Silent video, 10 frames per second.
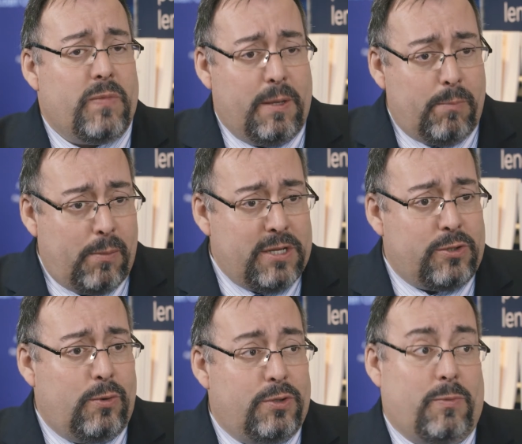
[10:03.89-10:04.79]
implement
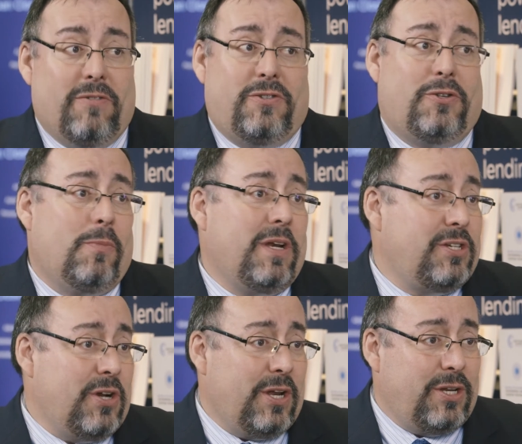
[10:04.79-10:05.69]
tools. We have so many
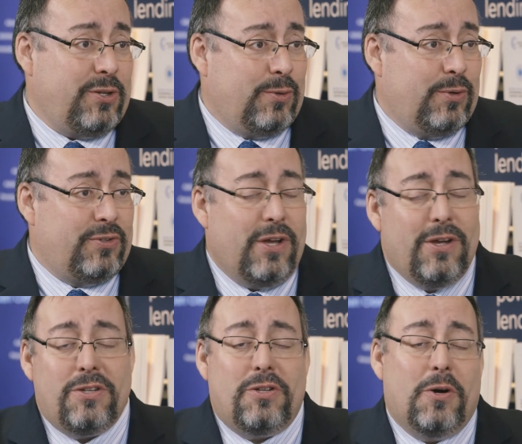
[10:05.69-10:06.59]
shiny tools,
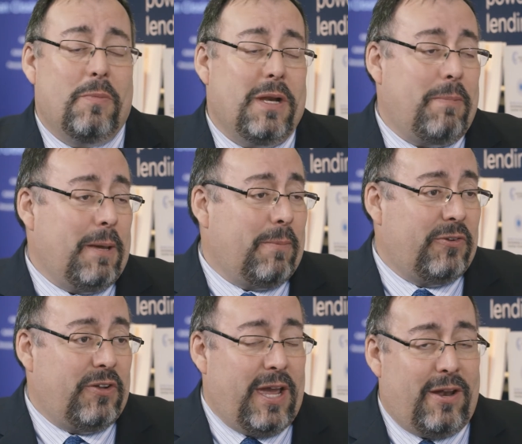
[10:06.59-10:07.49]
so many people
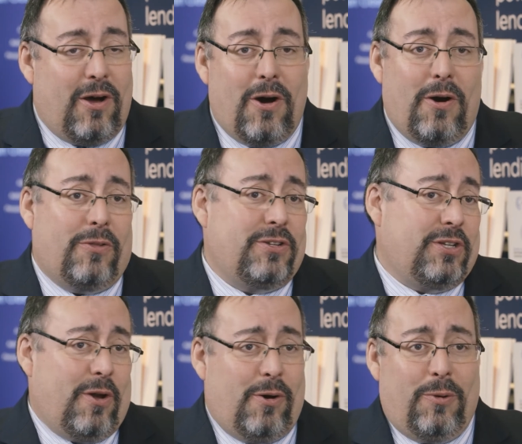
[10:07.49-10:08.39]
saying, oh, this is
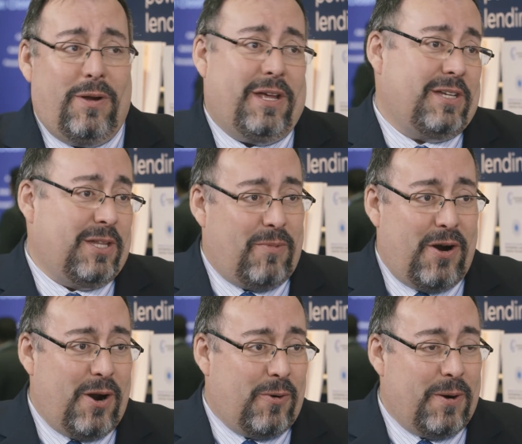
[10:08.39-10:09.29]
the only way to get to the
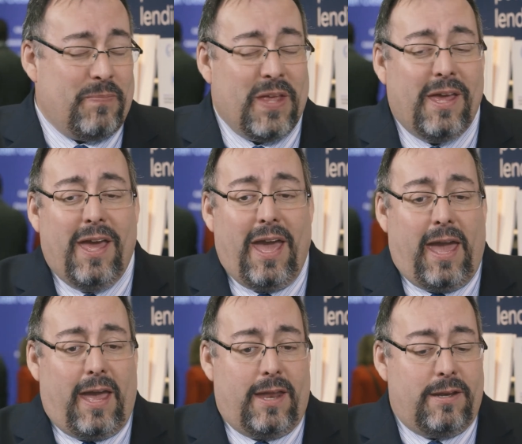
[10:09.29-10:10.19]
borrower.
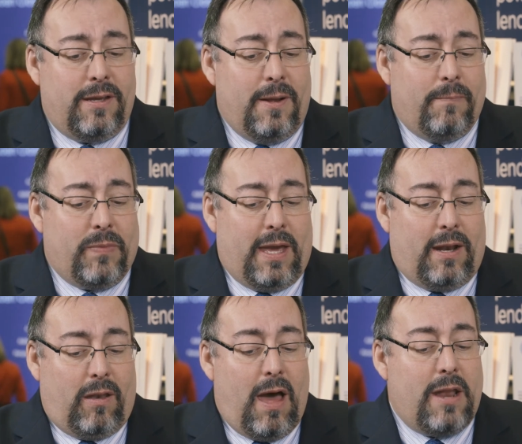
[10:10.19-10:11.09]
And
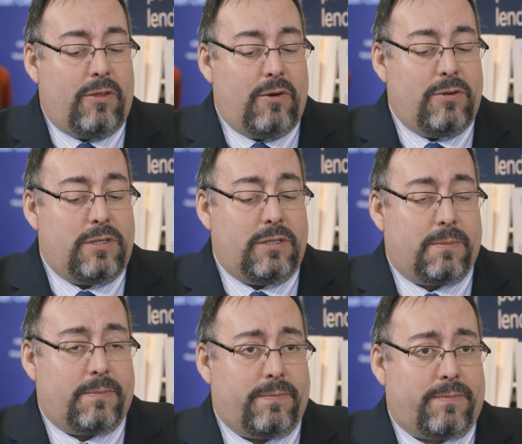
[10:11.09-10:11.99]
a lot of those
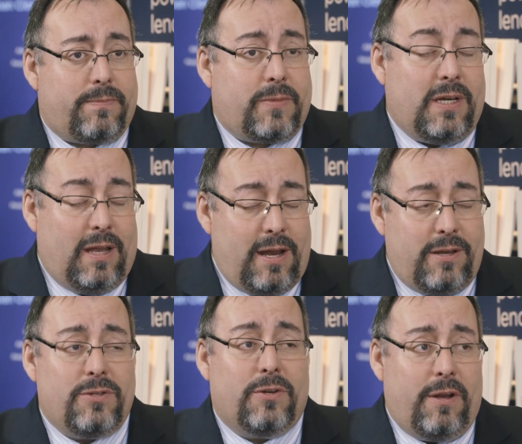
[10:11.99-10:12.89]

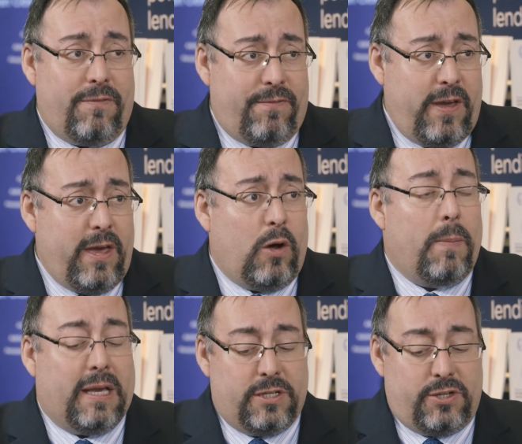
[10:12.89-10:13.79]
are going to fail
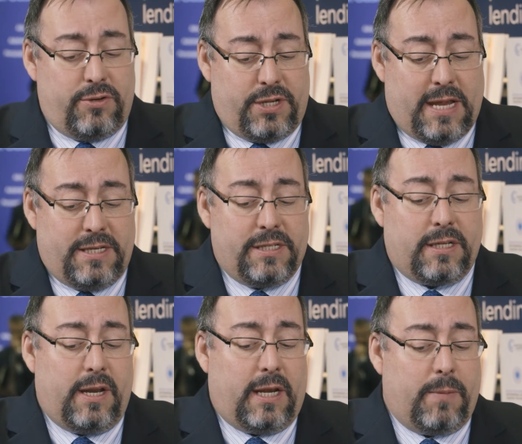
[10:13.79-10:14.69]
because there's that
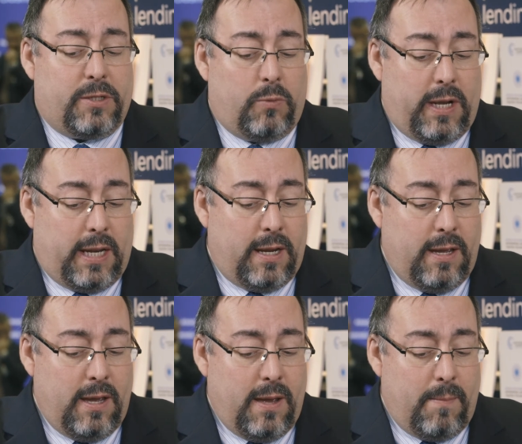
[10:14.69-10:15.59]
disconnect between
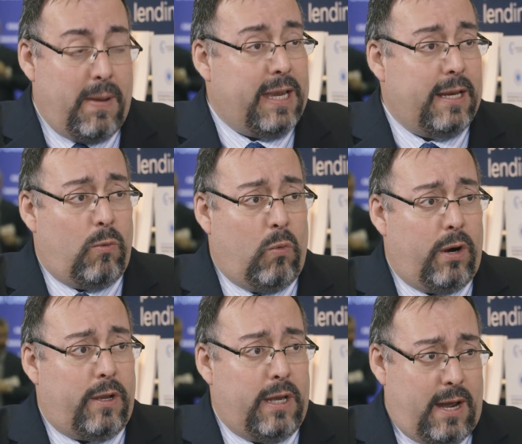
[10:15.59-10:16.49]
making it
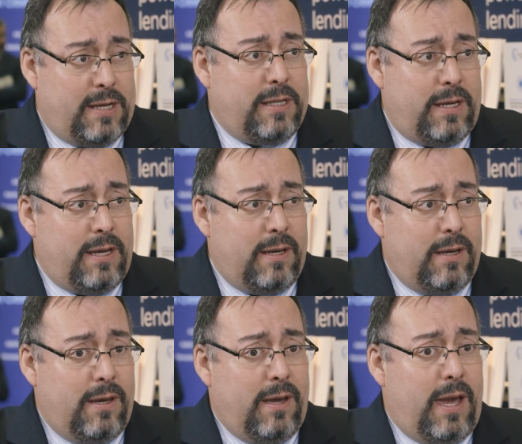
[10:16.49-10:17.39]
work in IT
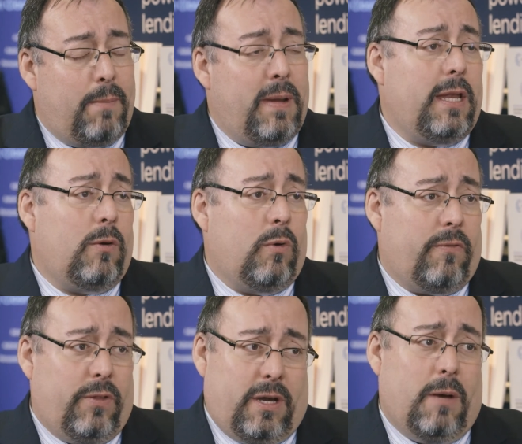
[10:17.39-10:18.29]
and making it work
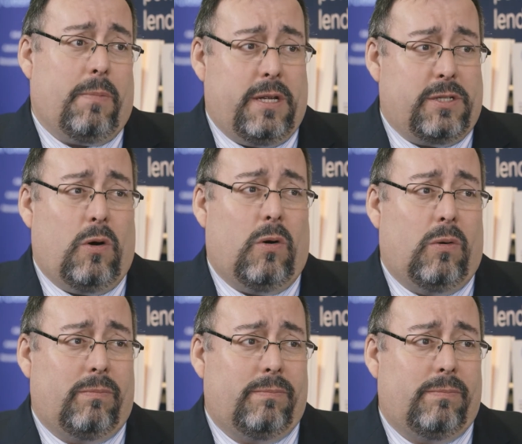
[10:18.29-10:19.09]
for the company as a whole.